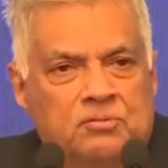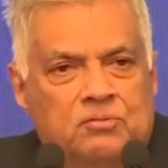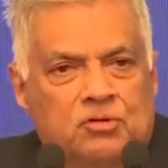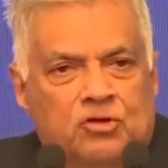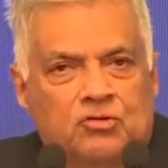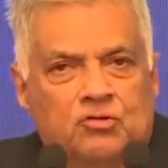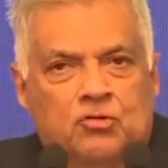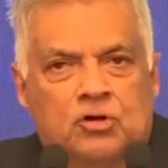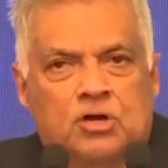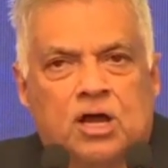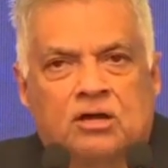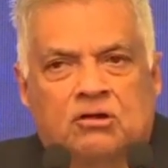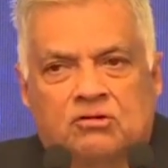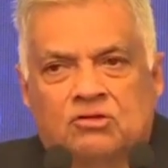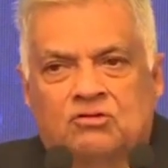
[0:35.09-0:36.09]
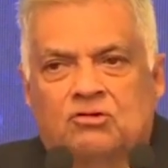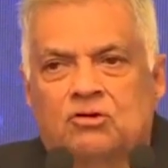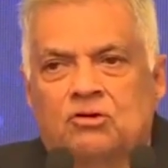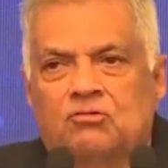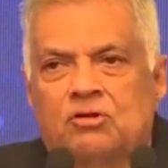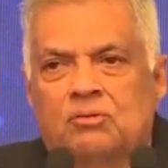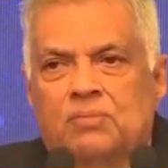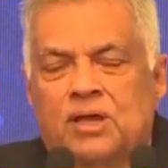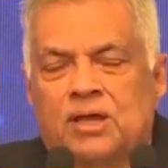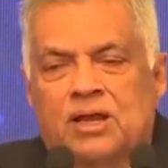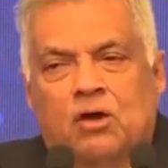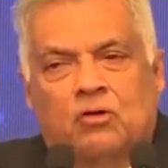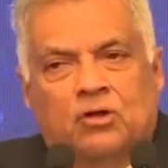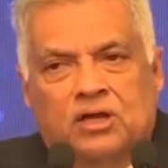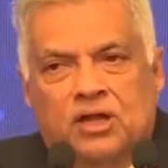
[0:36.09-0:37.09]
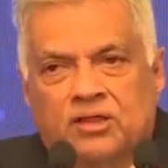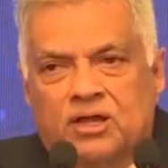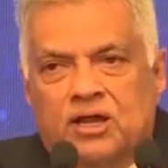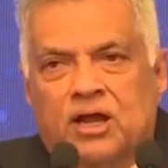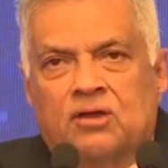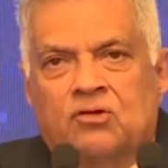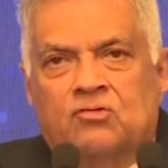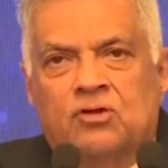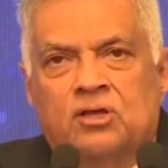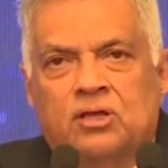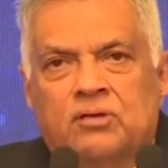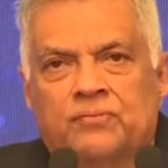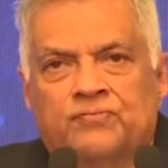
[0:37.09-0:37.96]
because no country will bail out another country,